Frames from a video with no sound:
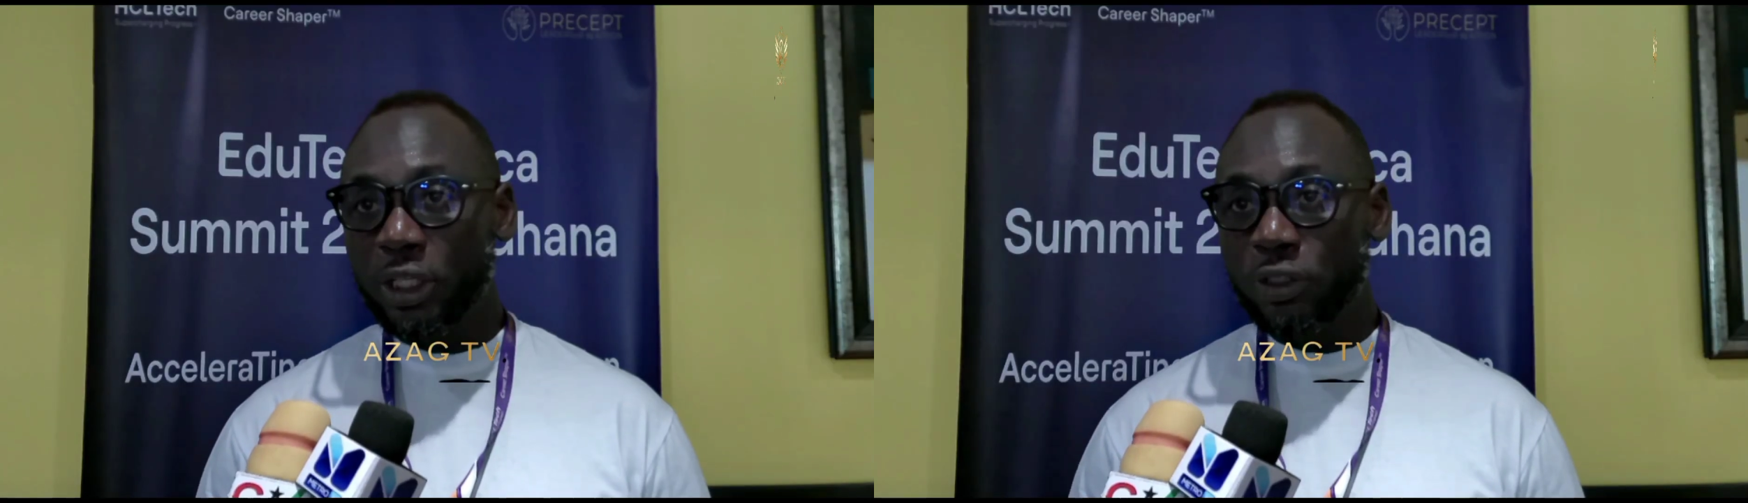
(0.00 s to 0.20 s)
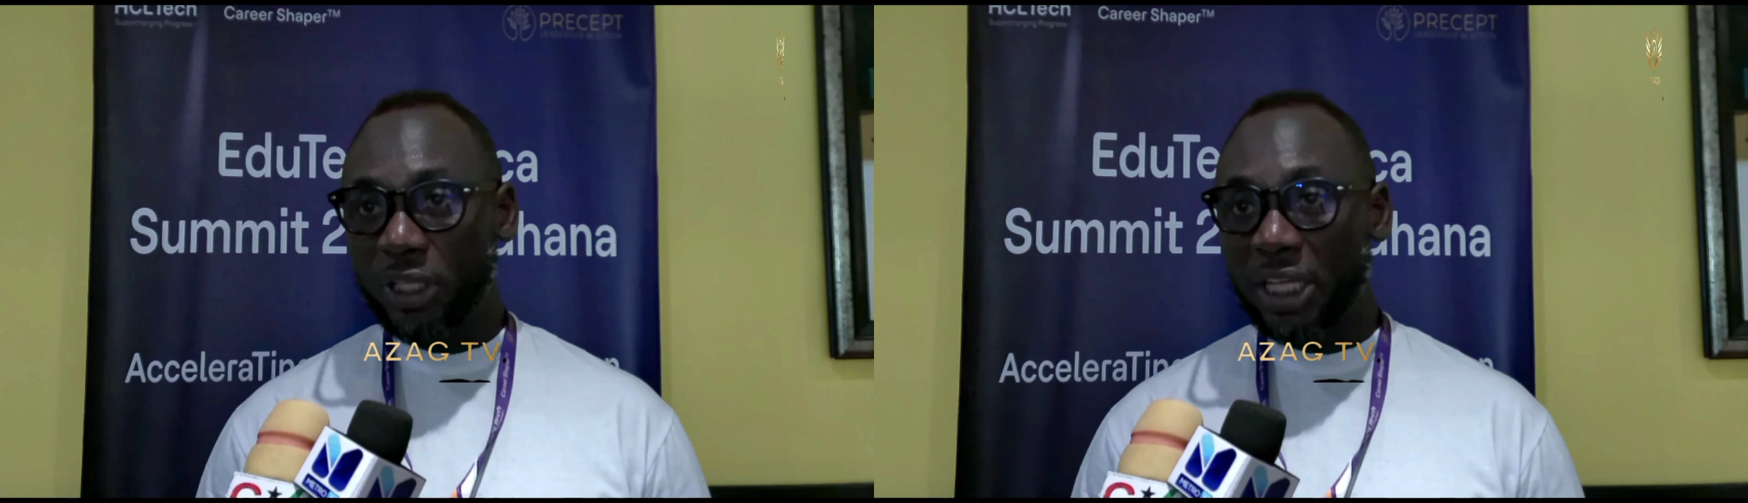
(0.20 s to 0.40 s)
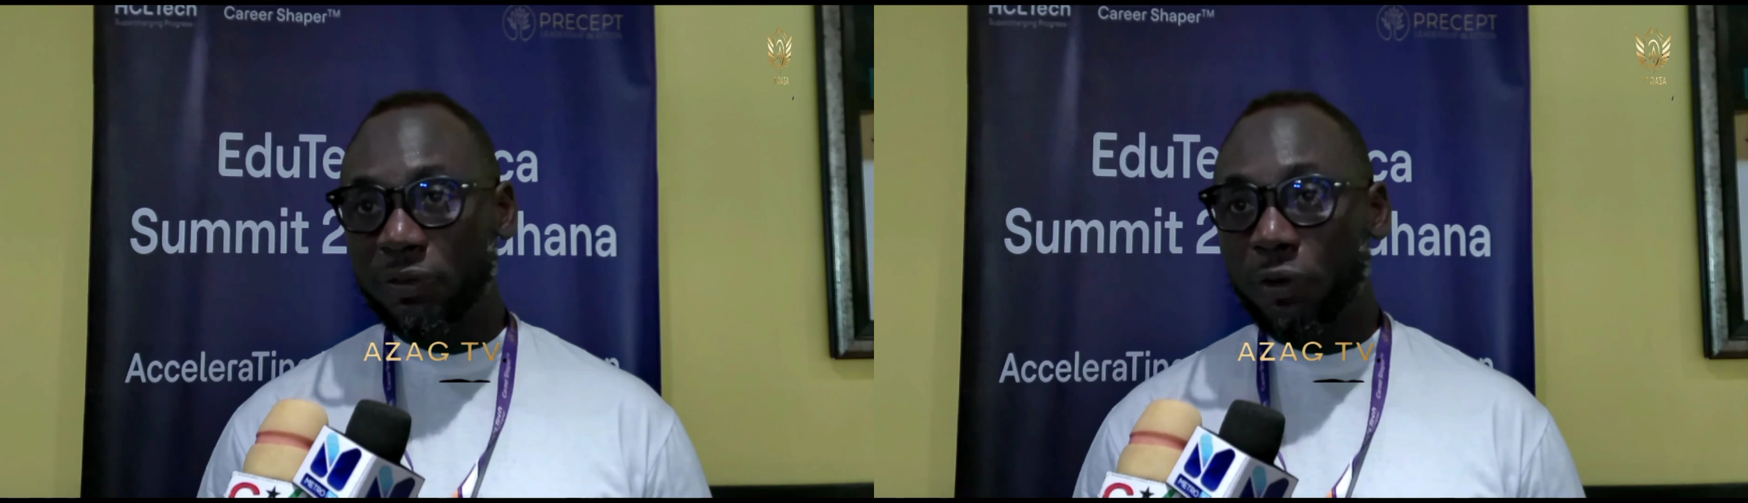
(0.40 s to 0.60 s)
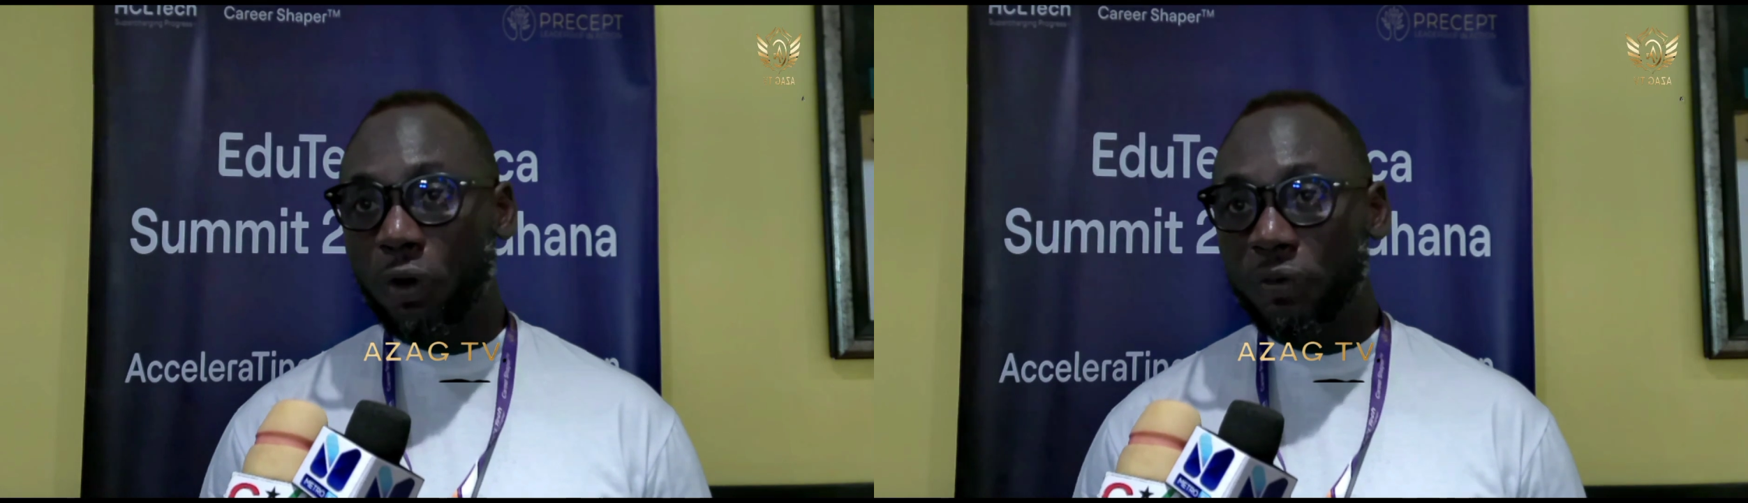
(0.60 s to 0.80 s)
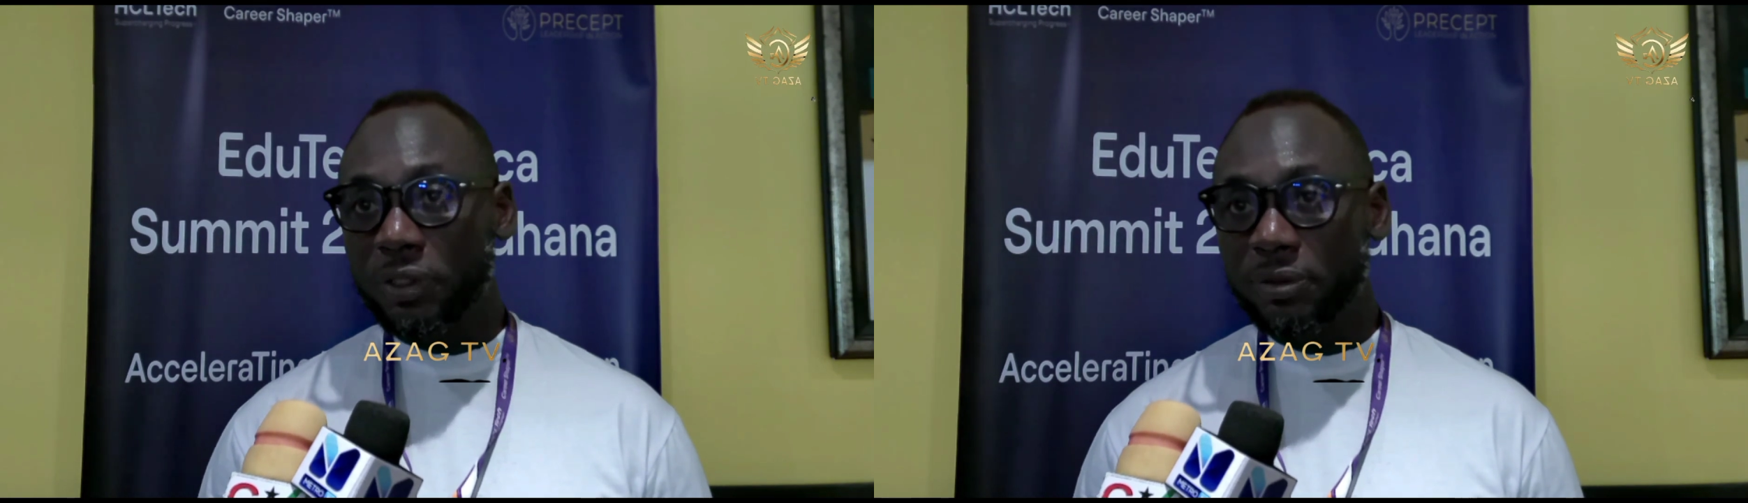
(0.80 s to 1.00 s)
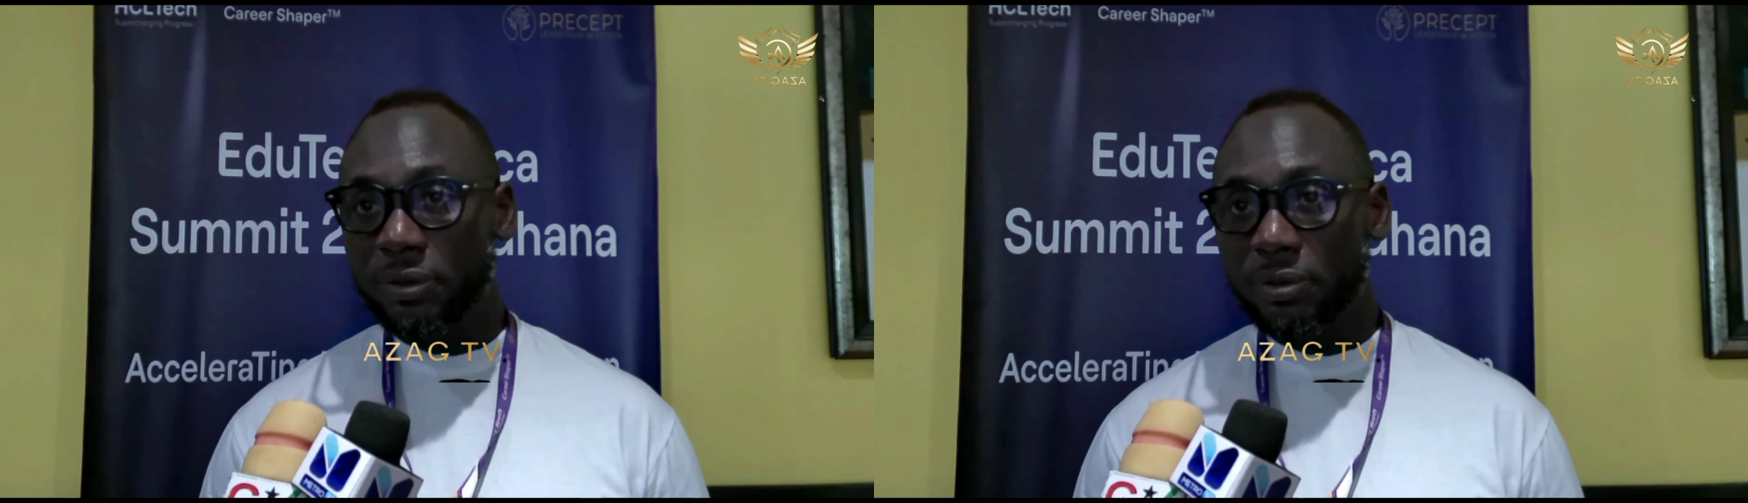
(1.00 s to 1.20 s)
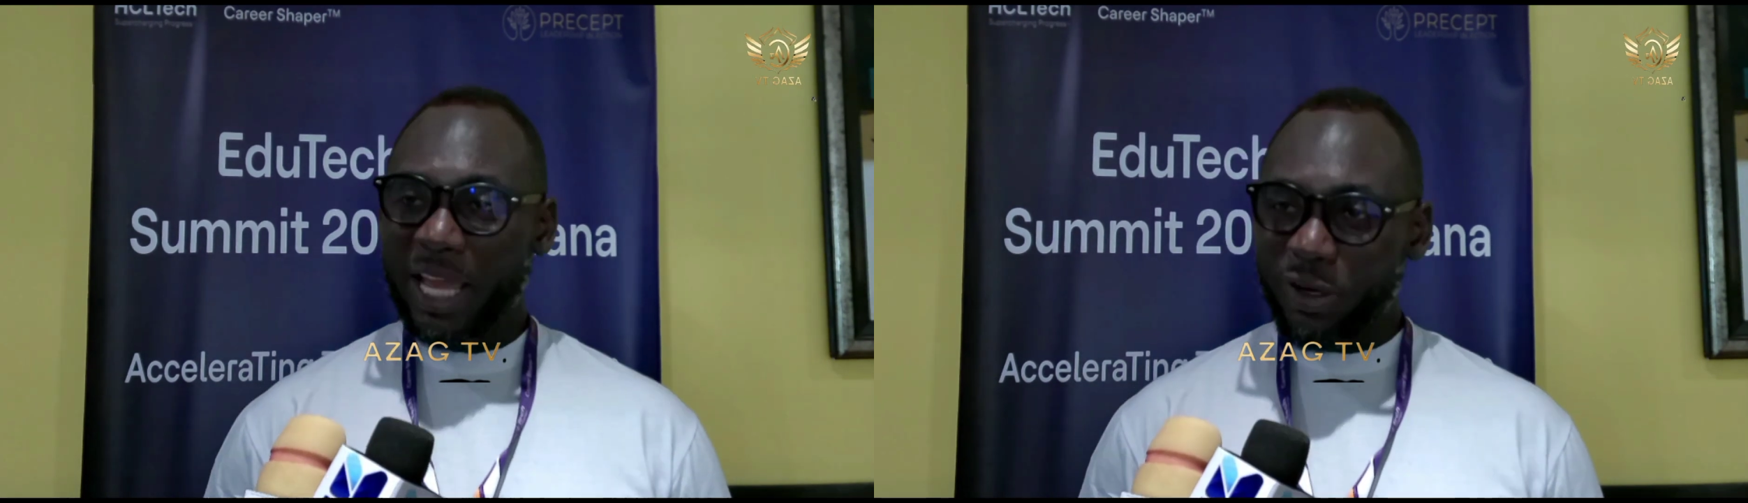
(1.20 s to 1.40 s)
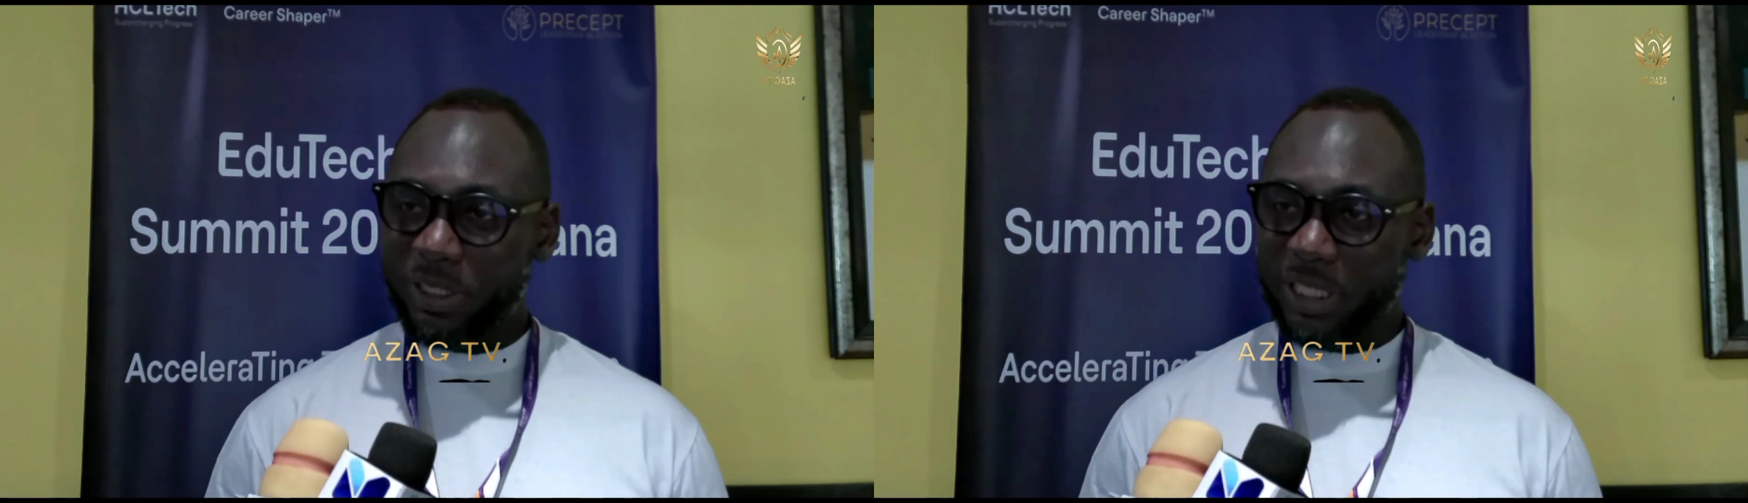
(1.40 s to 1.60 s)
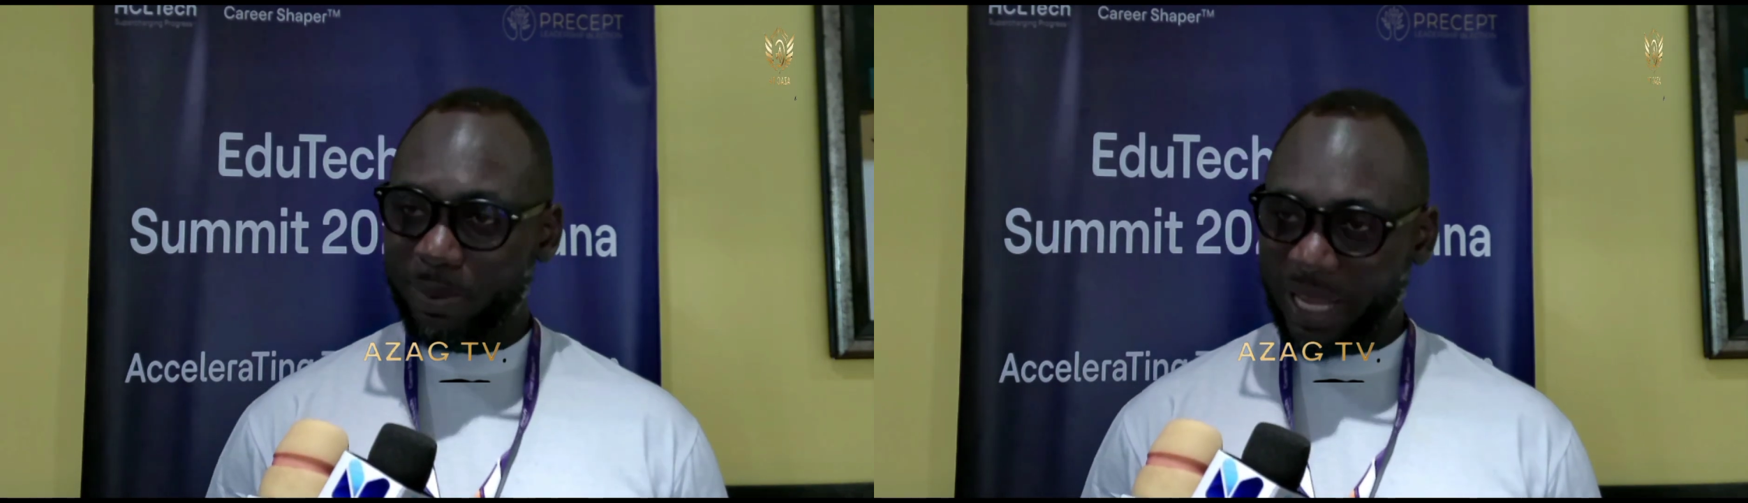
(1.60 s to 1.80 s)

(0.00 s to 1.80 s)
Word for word: to get involved. EduTech